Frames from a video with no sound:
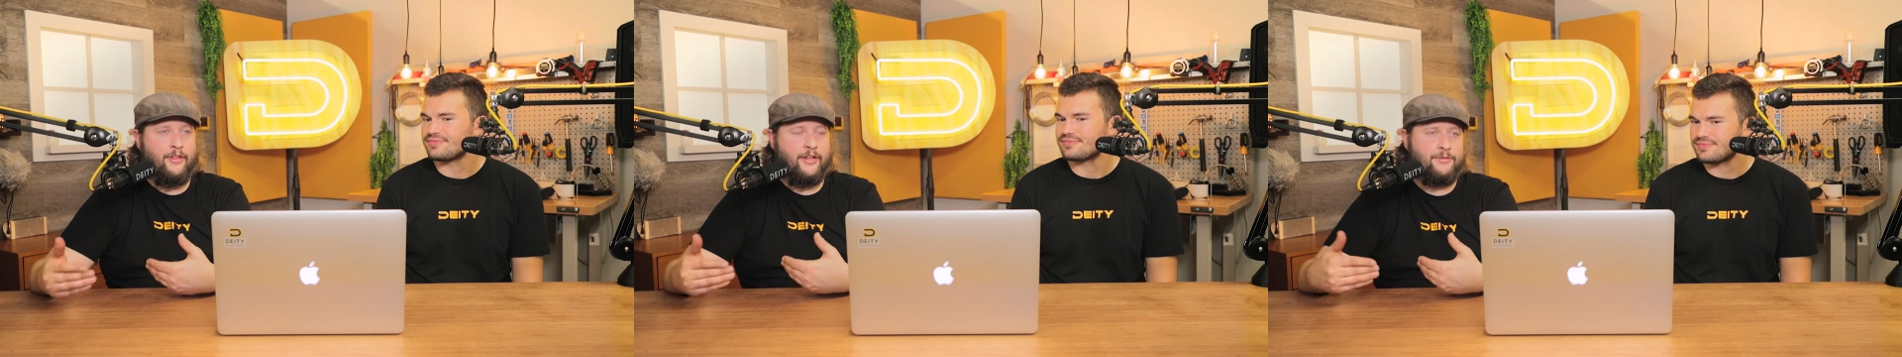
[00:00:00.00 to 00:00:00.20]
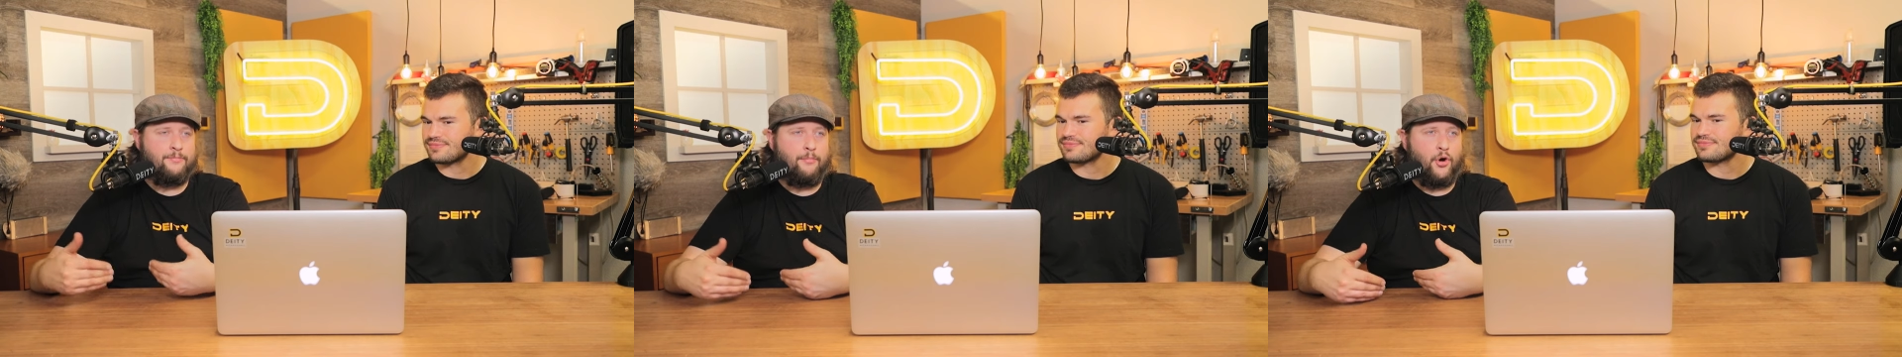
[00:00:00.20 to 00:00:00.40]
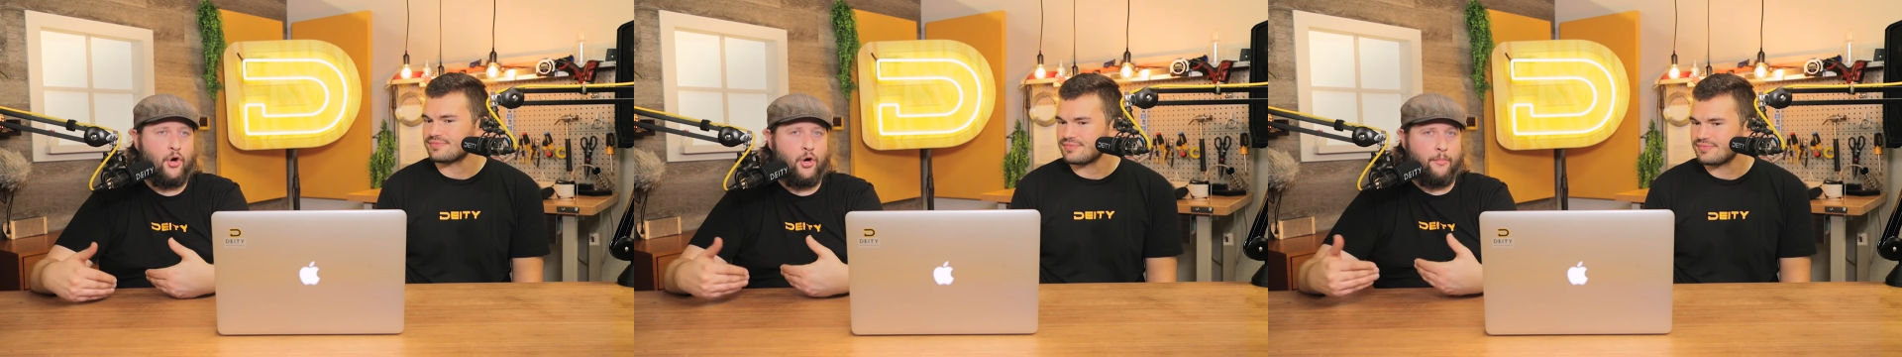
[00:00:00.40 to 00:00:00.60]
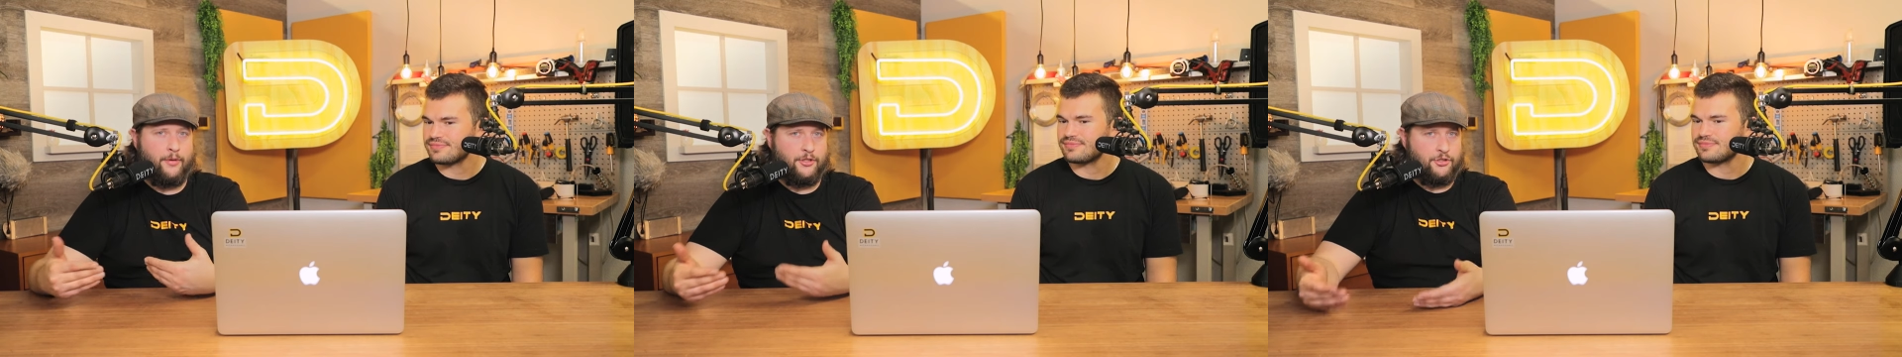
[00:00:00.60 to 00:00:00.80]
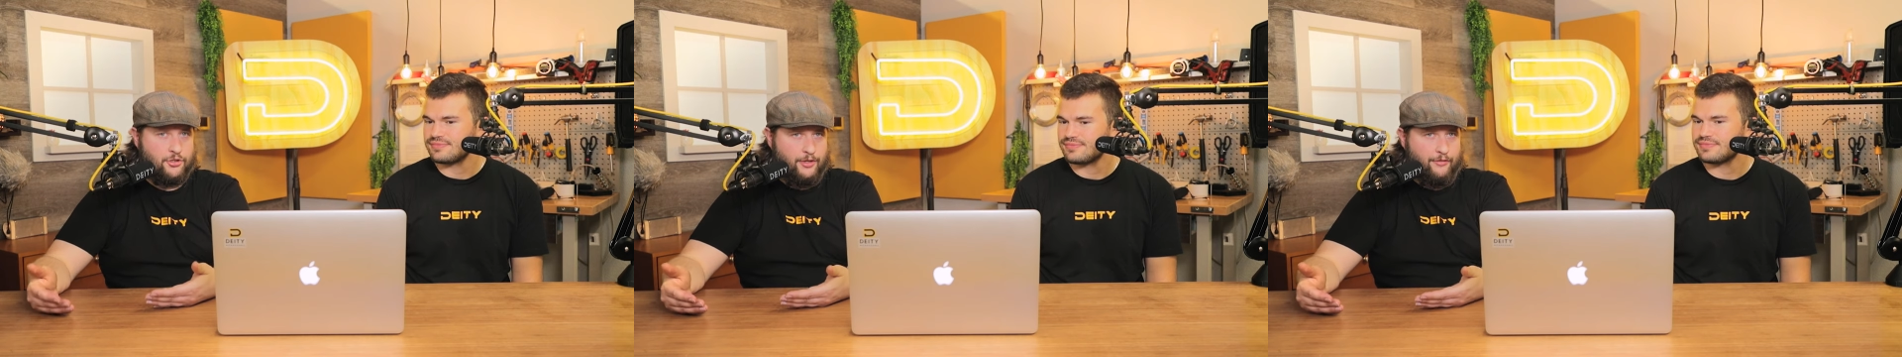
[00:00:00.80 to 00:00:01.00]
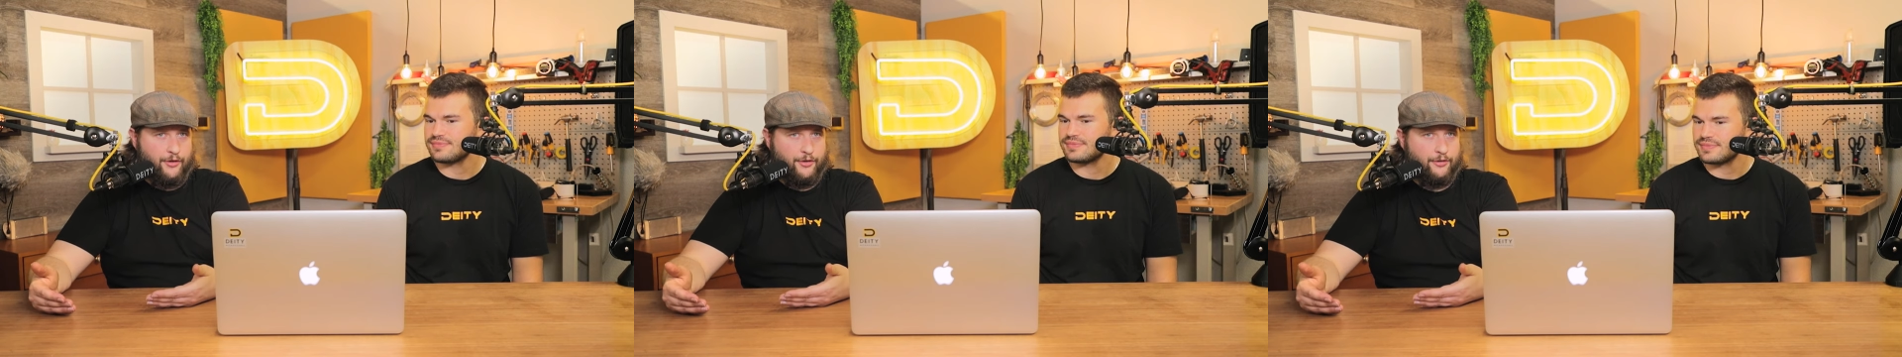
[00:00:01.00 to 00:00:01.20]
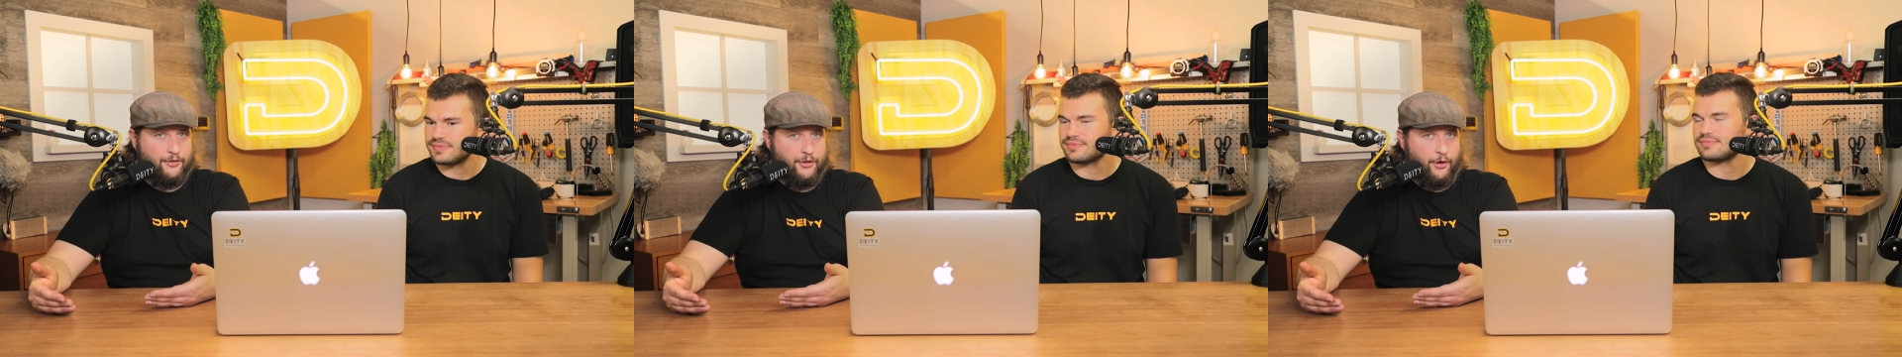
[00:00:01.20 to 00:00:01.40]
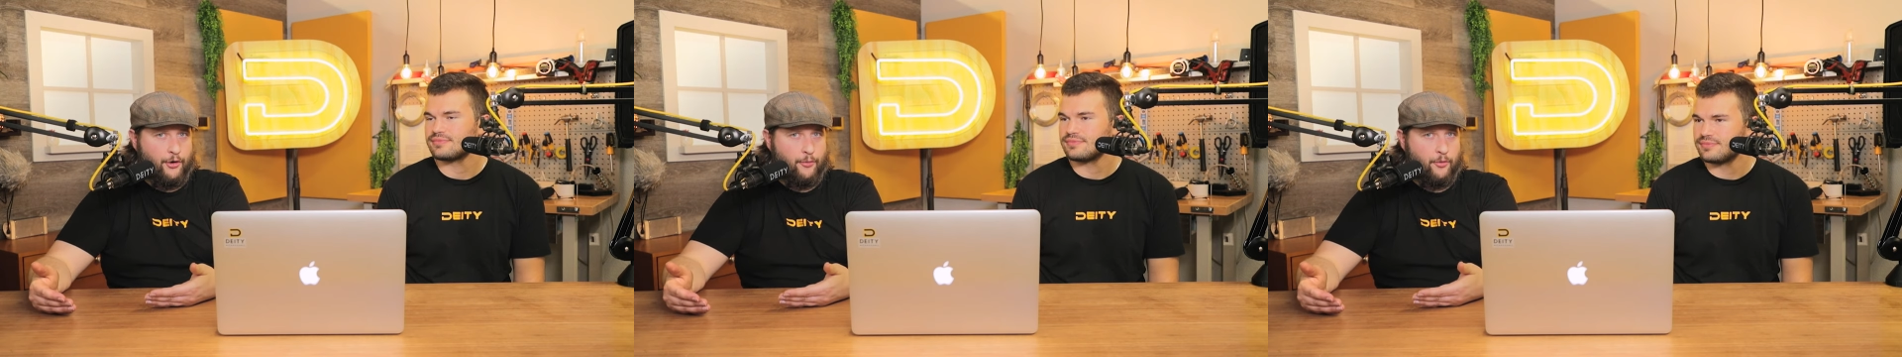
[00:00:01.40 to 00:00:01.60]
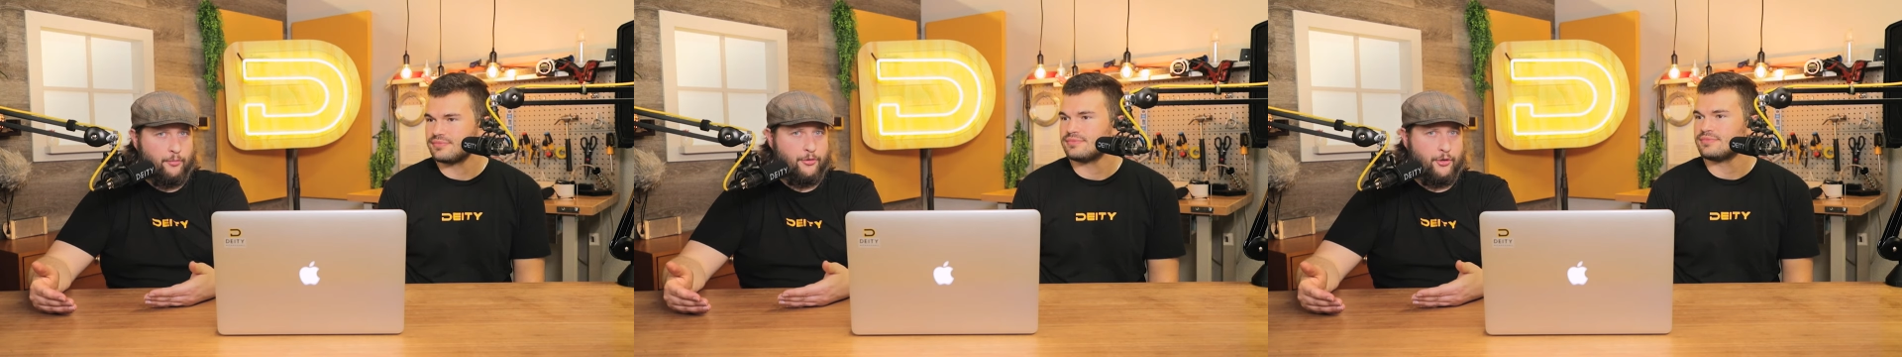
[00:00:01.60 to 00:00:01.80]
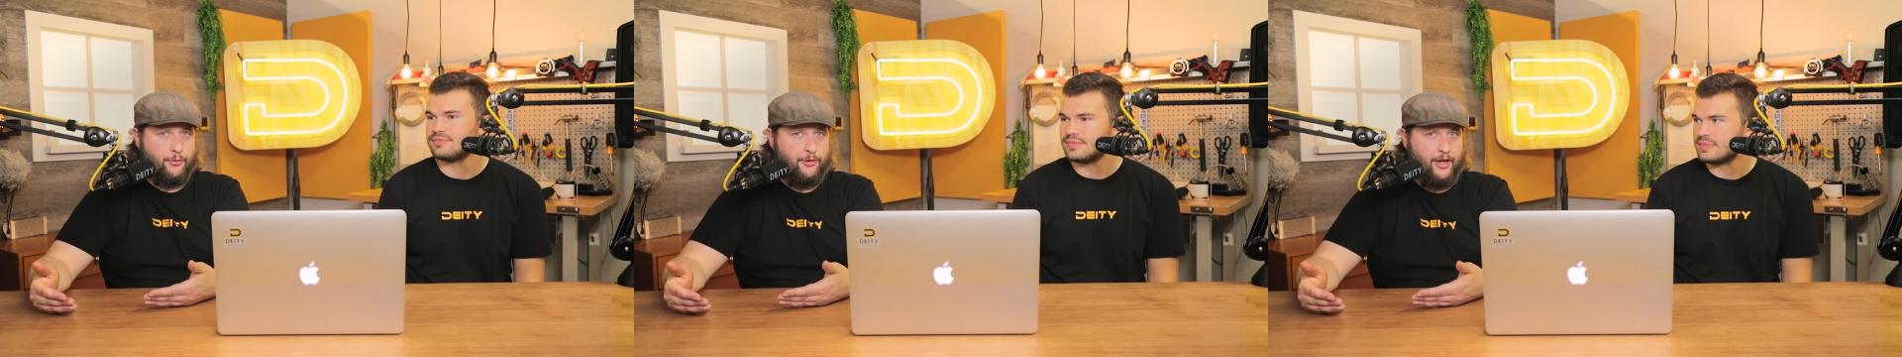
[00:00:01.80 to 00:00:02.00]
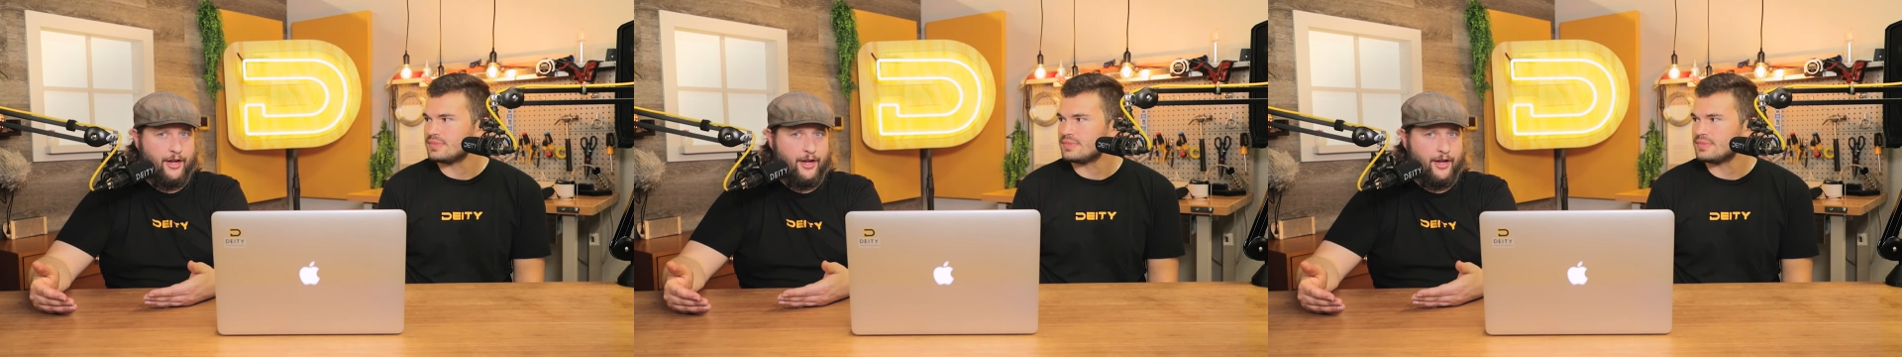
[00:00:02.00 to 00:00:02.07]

Speaker 1: that is purpose driven during a room tone